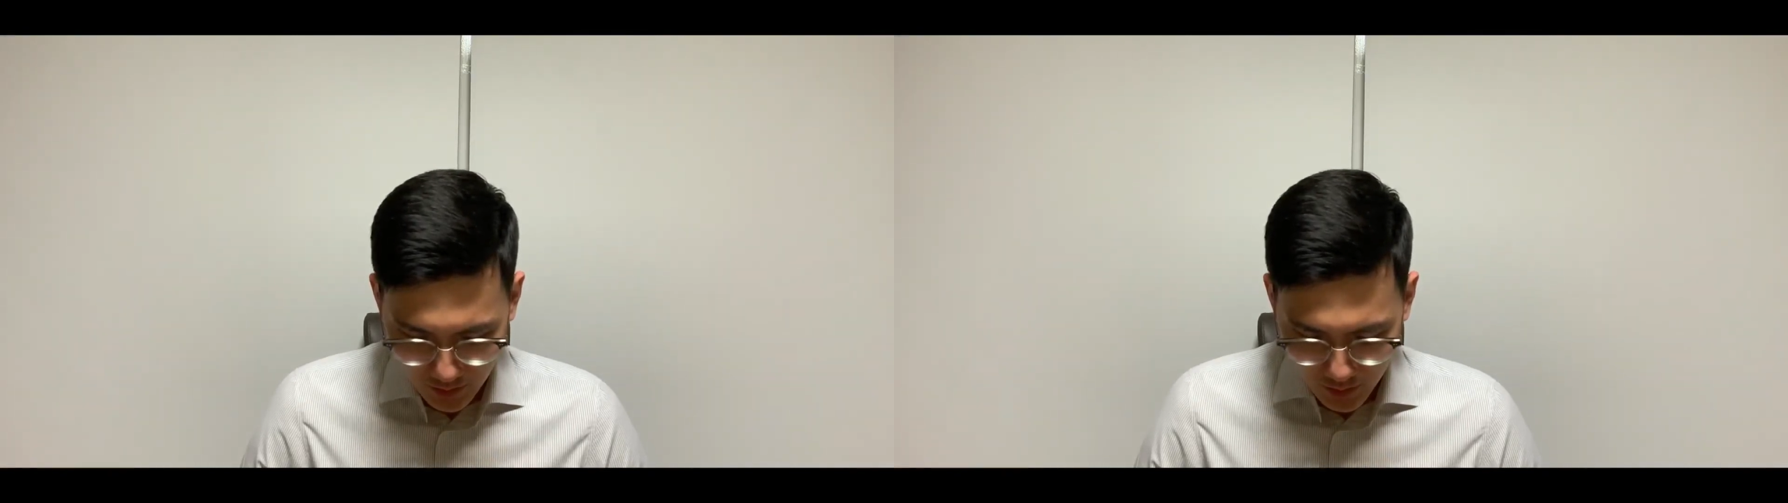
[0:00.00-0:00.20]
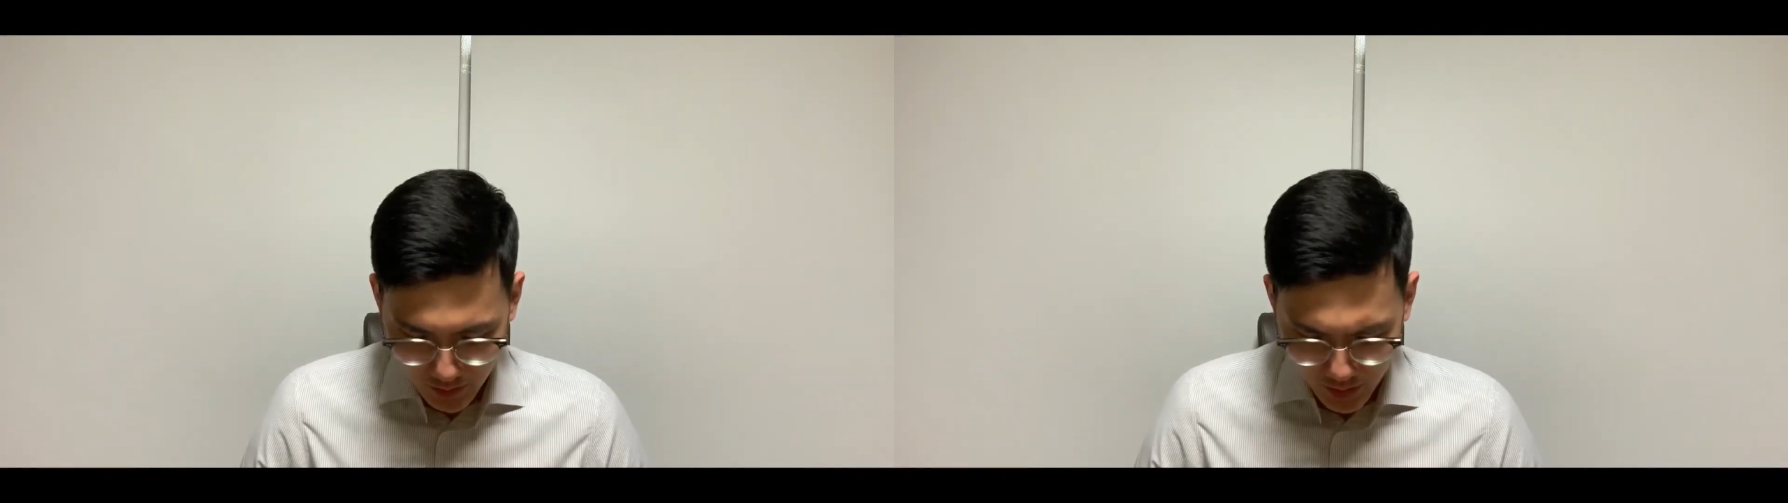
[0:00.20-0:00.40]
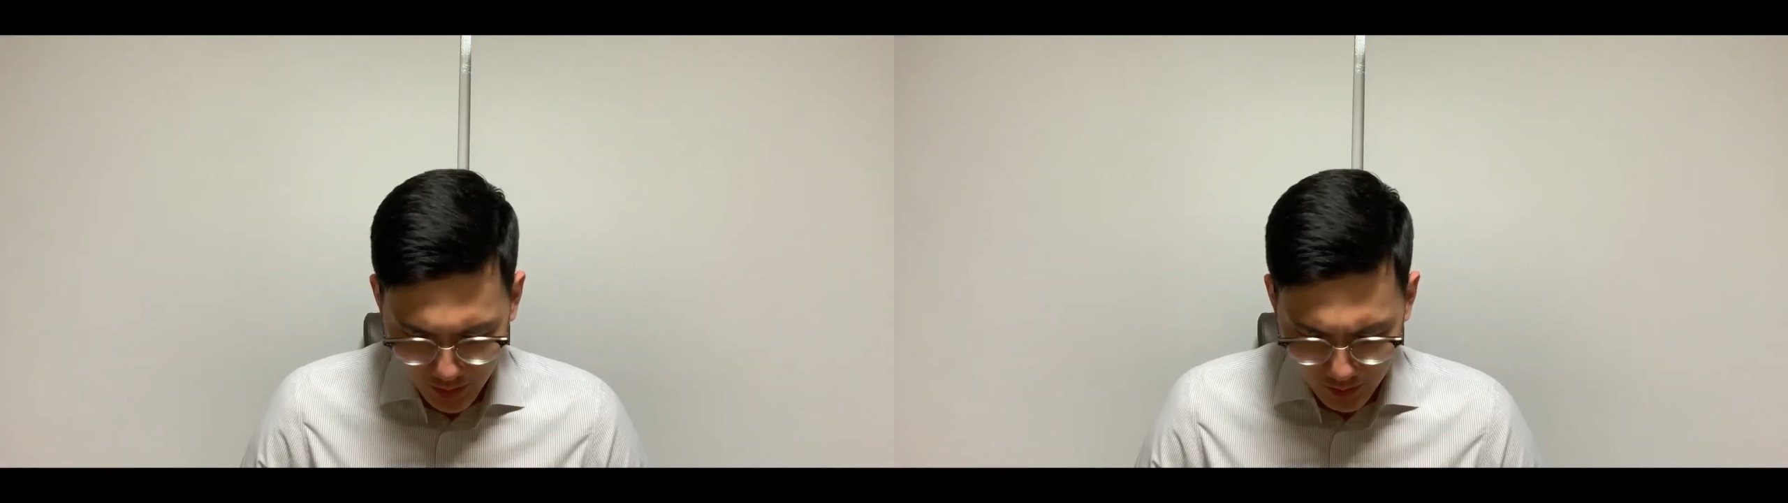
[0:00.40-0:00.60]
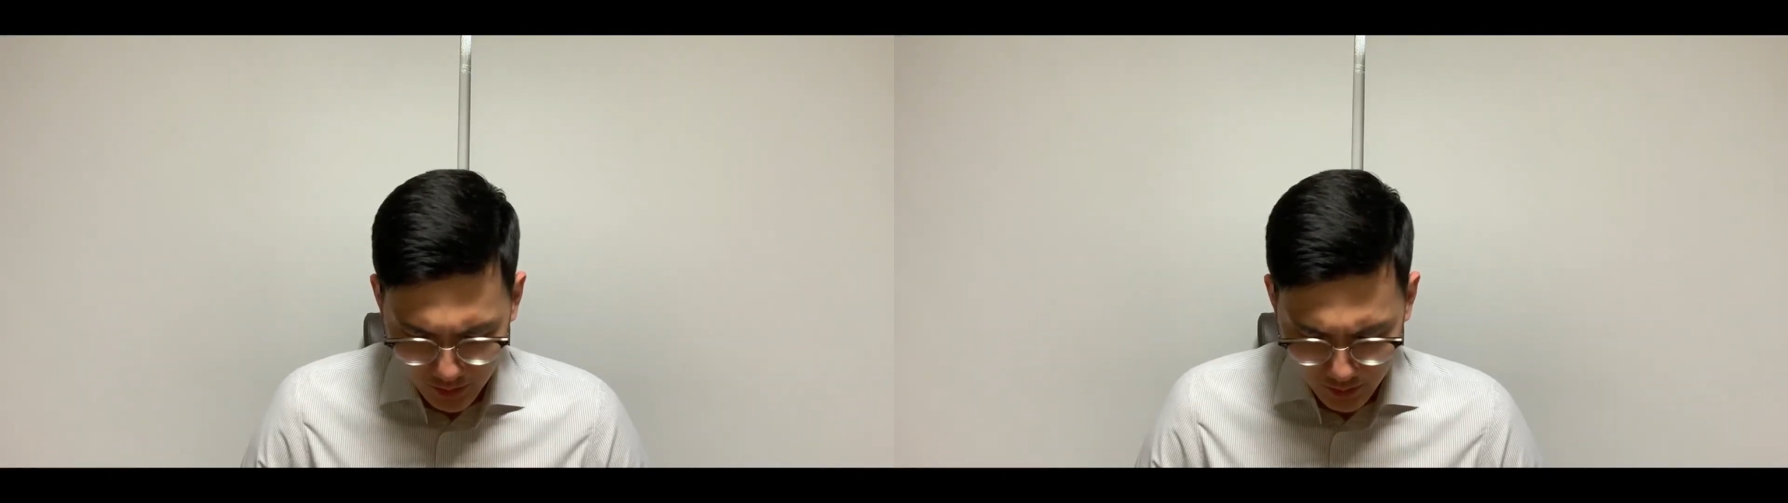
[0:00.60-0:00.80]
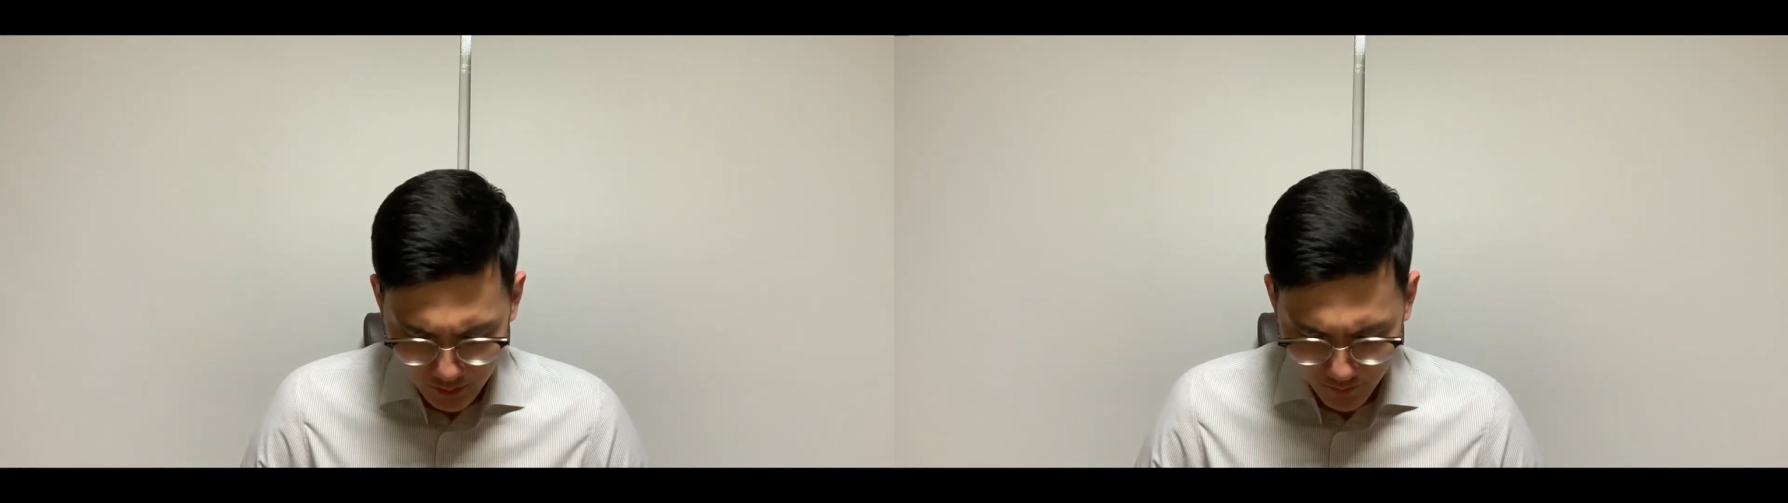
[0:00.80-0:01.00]
And
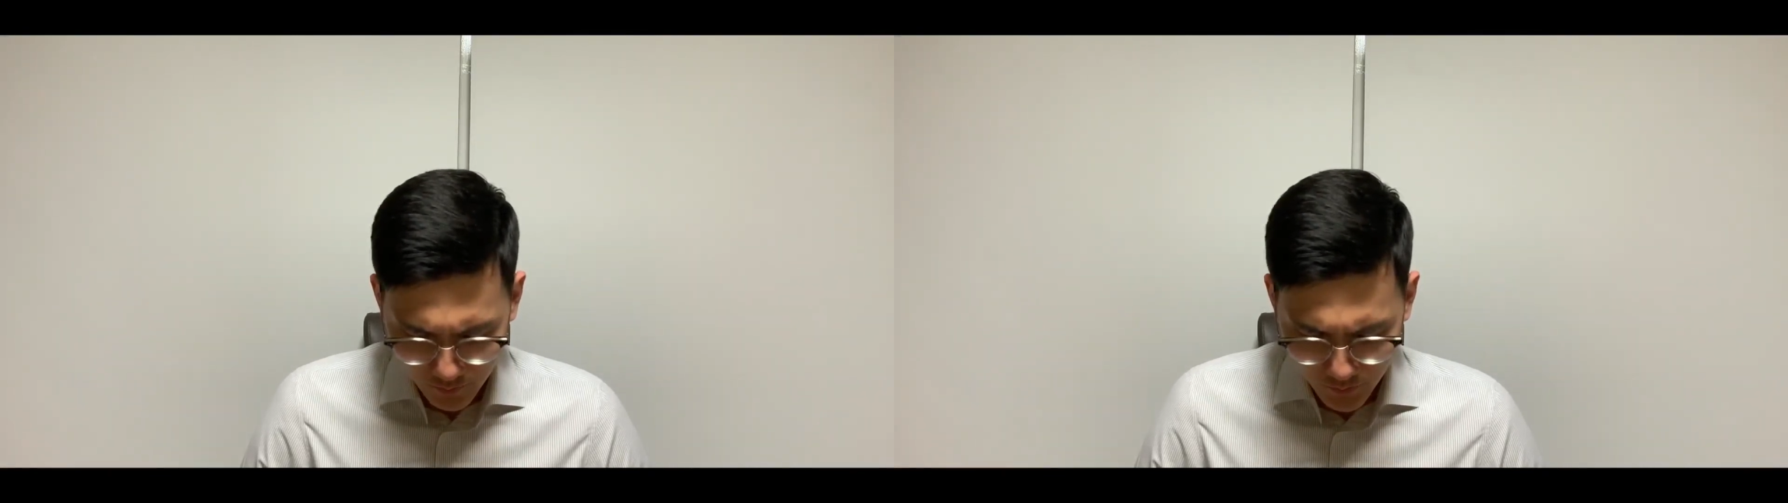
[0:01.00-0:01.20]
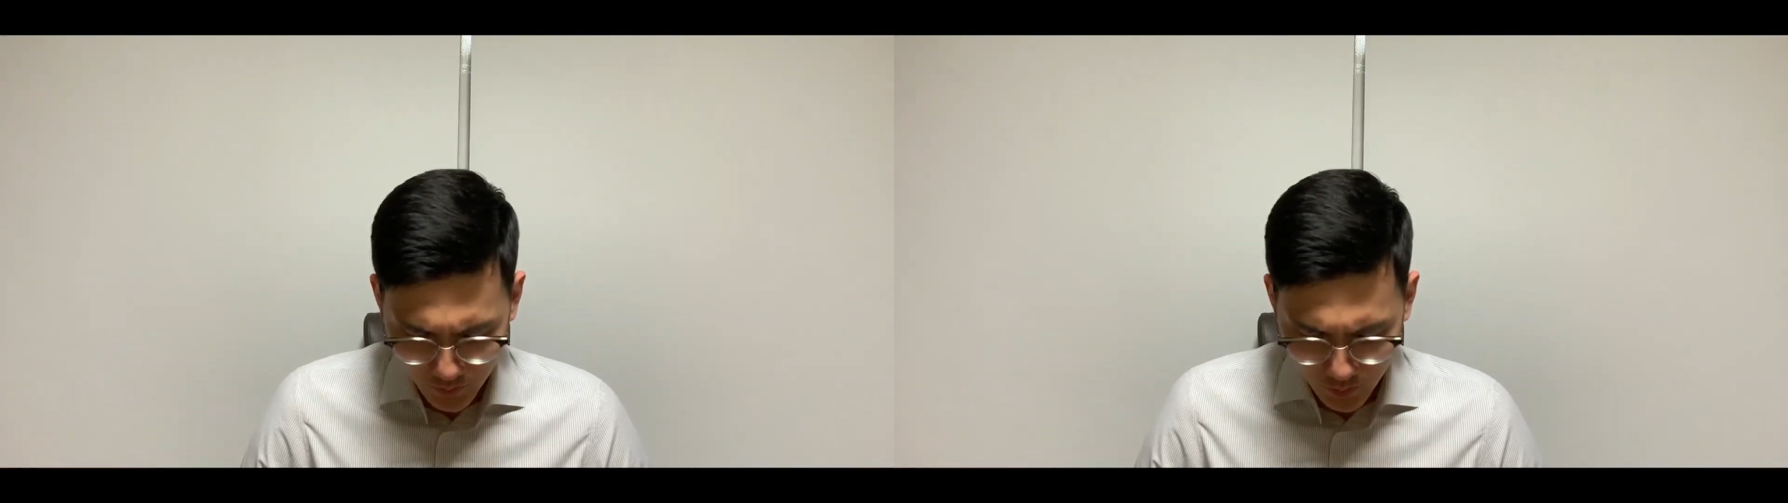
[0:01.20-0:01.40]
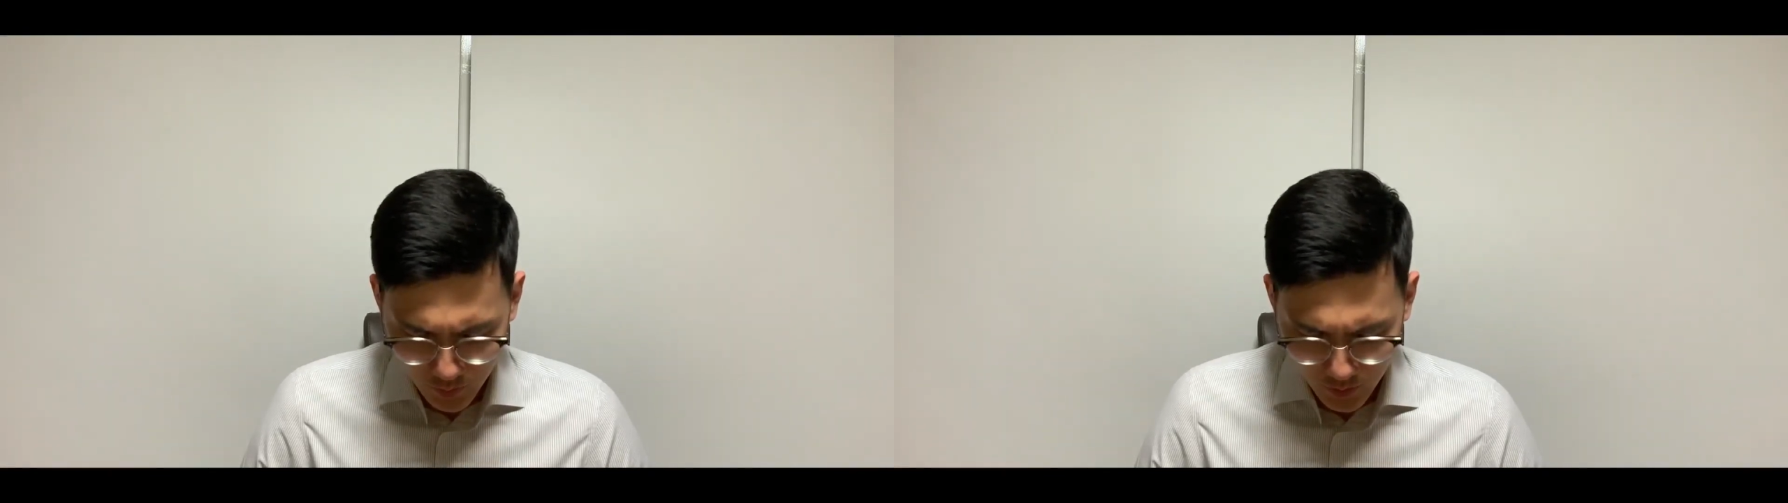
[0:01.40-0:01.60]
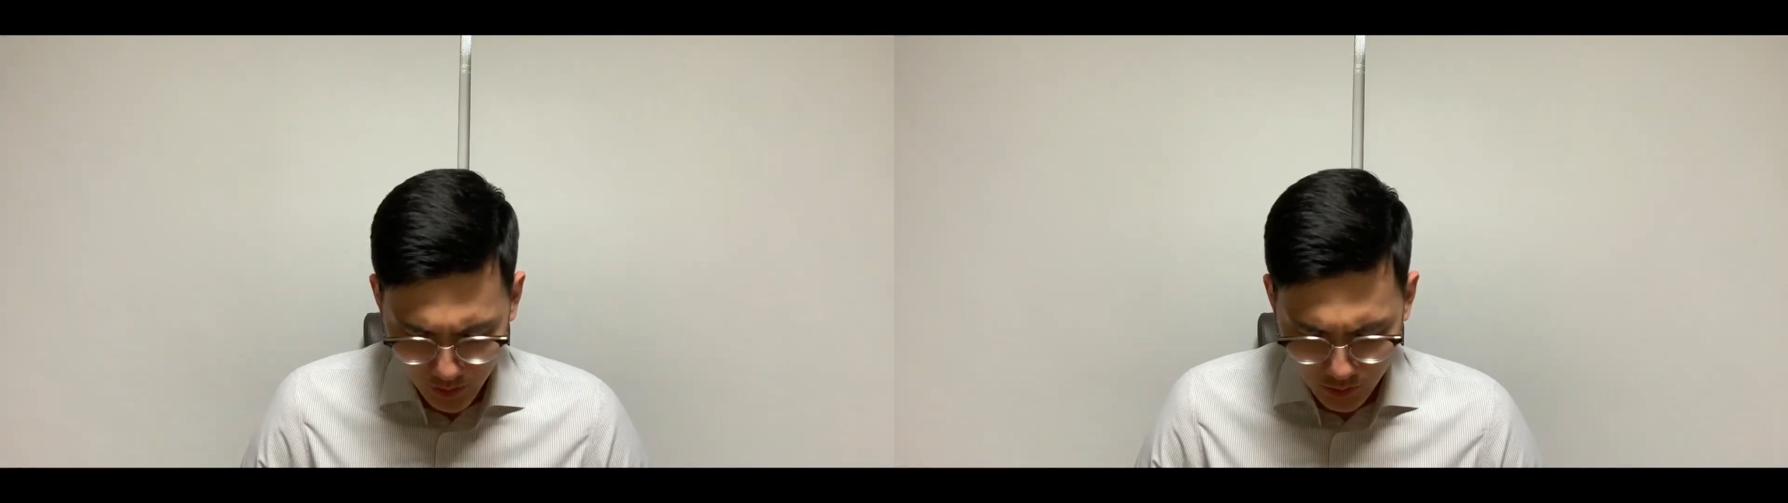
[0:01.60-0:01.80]
let